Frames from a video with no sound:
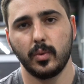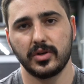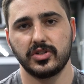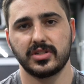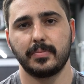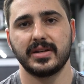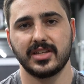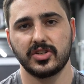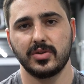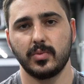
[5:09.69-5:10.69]
which is a
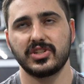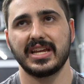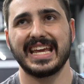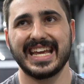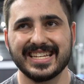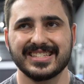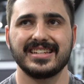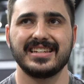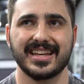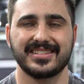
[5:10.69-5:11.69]
position which
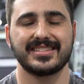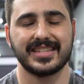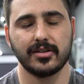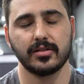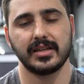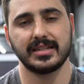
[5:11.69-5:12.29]
isn't necessarily